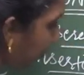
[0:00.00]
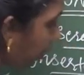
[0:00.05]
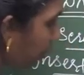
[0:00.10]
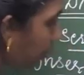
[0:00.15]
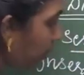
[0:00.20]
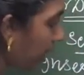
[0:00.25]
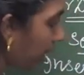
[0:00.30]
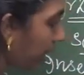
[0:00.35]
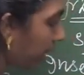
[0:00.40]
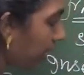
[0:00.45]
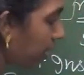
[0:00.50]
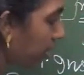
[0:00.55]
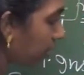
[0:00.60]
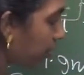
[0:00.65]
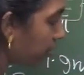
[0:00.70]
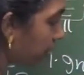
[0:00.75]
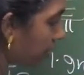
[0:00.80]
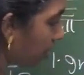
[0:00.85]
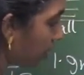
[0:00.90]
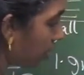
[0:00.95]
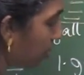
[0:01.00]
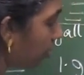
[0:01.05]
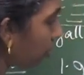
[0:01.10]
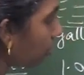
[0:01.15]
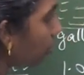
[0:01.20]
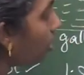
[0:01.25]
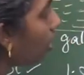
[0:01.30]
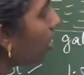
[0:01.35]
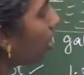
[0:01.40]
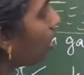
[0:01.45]
from agarose gel
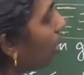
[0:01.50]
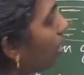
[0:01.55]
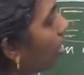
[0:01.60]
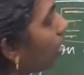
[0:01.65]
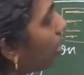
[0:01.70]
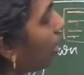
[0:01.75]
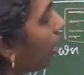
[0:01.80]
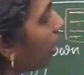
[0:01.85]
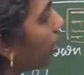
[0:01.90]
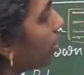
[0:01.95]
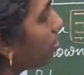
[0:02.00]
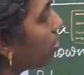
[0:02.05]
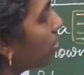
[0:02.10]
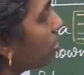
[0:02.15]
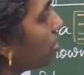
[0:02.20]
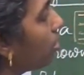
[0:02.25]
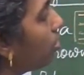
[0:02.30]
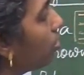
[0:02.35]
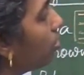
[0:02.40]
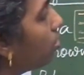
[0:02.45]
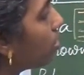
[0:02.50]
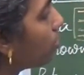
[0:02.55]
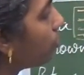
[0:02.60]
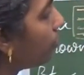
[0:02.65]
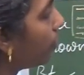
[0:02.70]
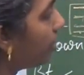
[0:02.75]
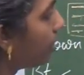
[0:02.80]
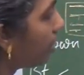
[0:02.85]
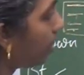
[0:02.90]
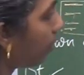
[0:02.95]
to nitrocellulose
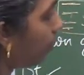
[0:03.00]
filter